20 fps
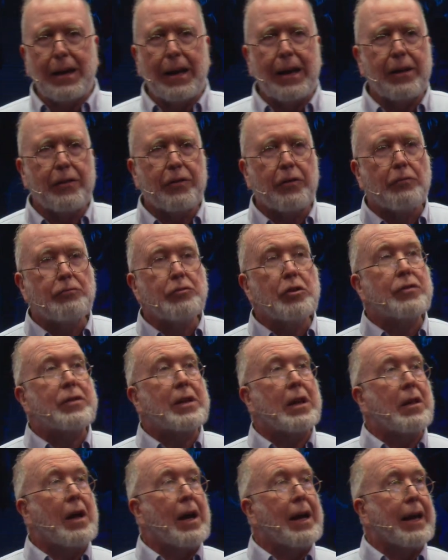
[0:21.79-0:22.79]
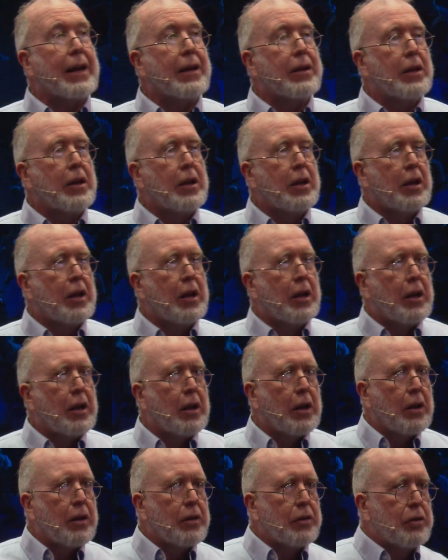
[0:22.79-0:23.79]
and it's a real delight
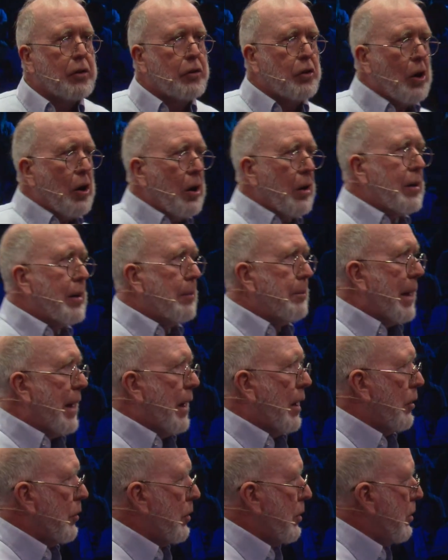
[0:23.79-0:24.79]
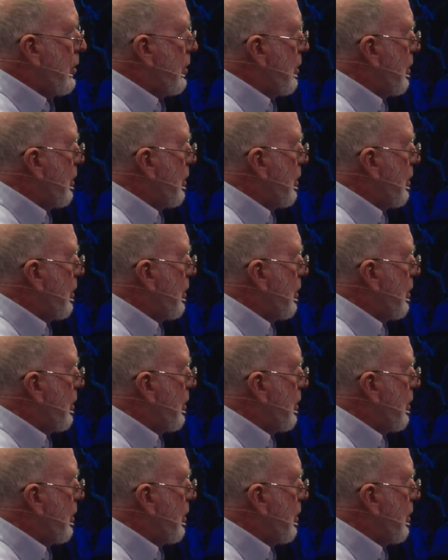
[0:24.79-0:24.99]
to talk about